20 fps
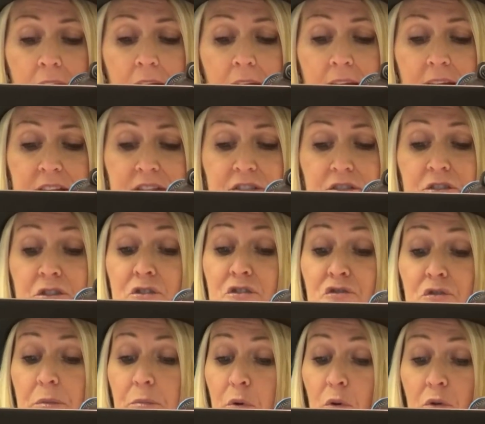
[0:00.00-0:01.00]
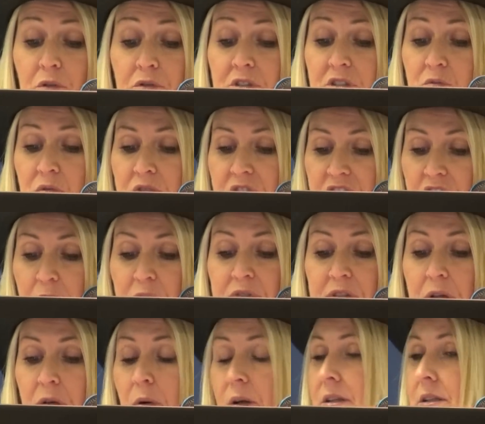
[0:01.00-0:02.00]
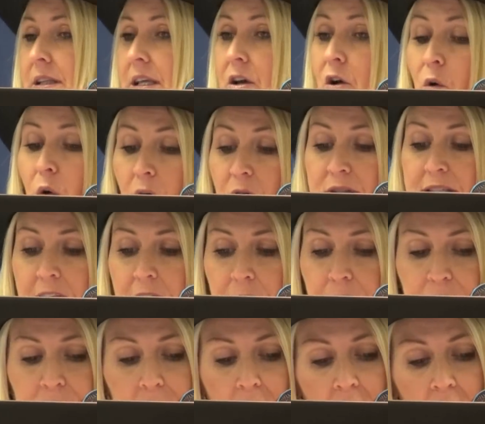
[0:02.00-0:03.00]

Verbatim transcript: as news reporters would subsequently quote him.